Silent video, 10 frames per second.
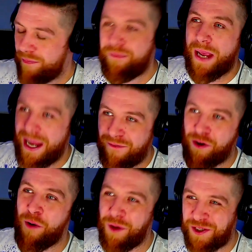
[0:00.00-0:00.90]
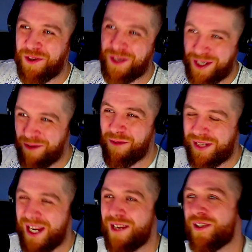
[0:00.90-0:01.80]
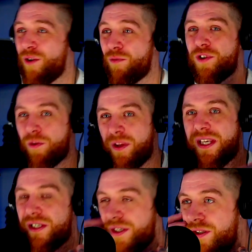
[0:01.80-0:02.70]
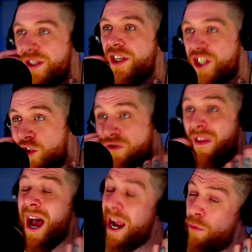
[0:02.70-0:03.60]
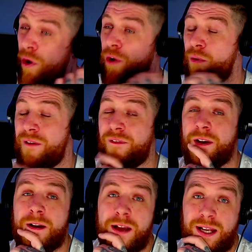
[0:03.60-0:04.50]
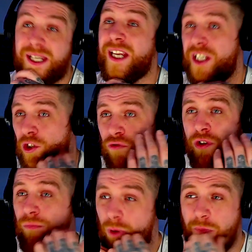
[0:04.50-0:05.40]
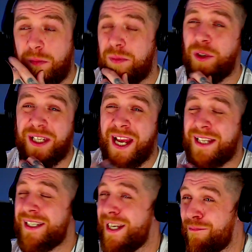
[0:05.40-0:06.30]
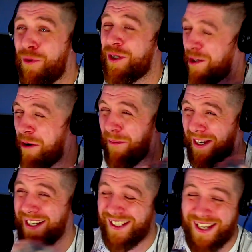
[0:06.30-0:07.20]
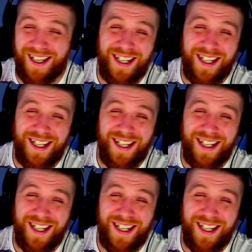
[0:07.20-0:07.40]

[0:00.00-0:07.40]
Behaviour, I wasn't, you know what I'm saying? So some of the children that I work with, I say children, one of them's bloody 19, but you know what I mean? It's